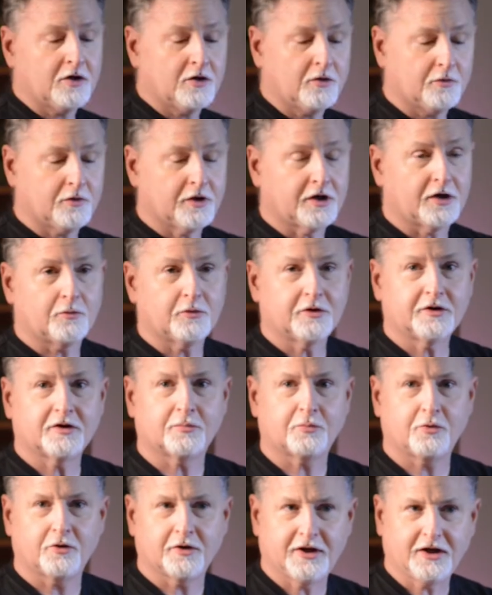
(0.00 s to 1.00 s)
what I wanted to
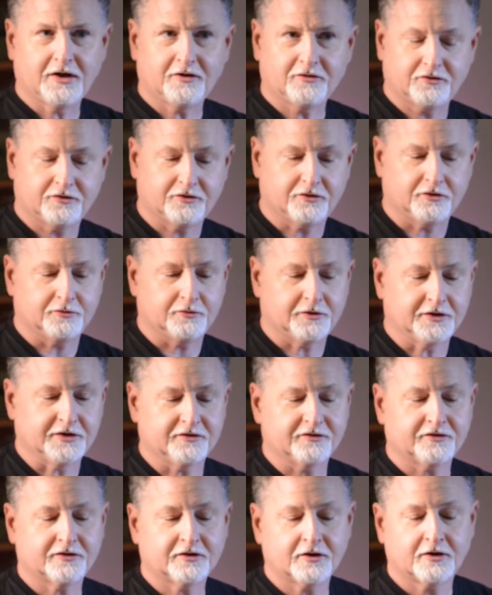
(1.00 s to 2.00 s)
point out to you
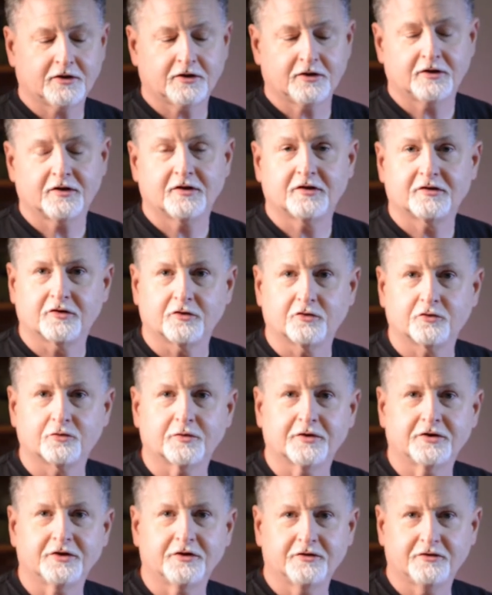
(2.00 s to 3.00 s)
is, since
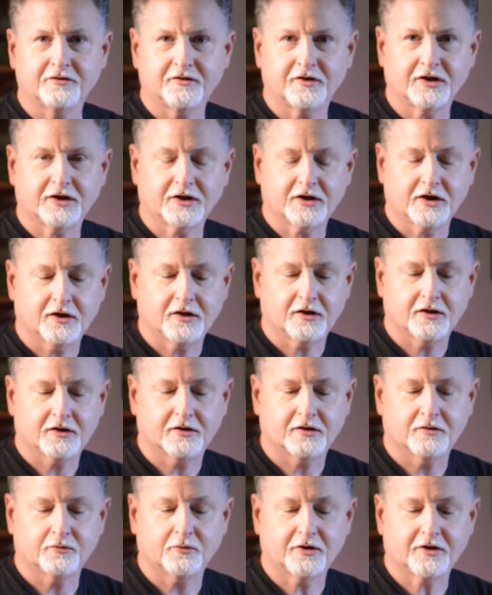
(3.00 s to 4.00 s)
we're using
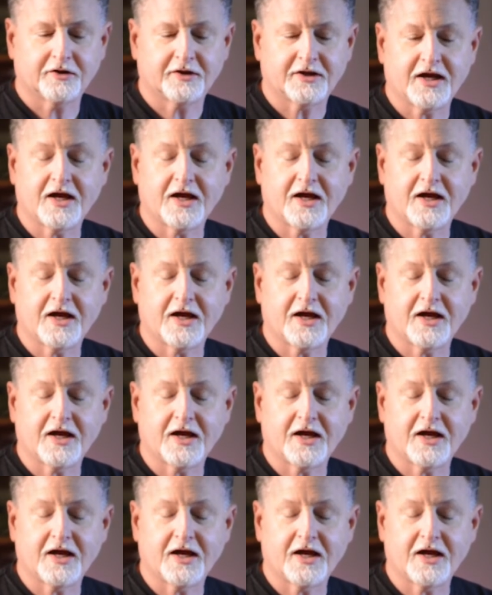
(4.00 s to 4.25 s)
one of the